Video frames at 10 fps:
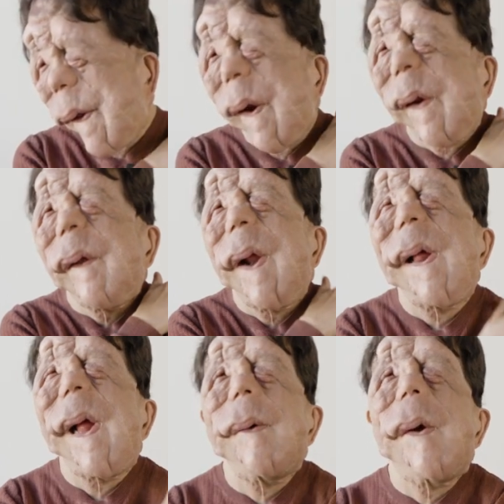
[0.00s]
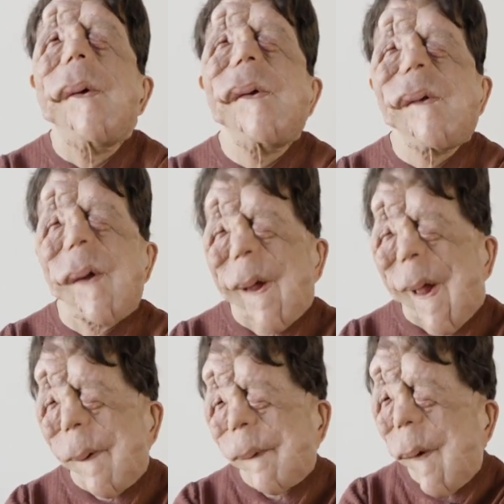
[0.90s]
than a 38-year-old should
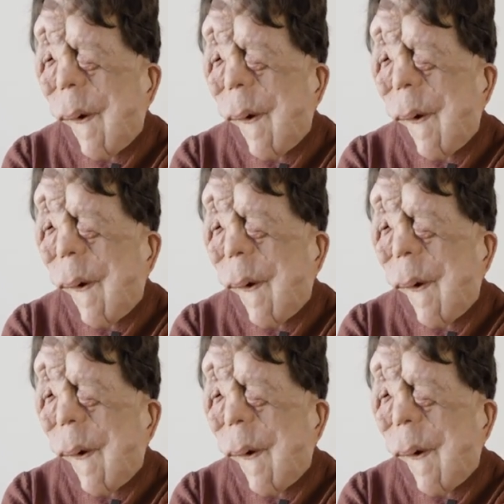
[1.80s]
have.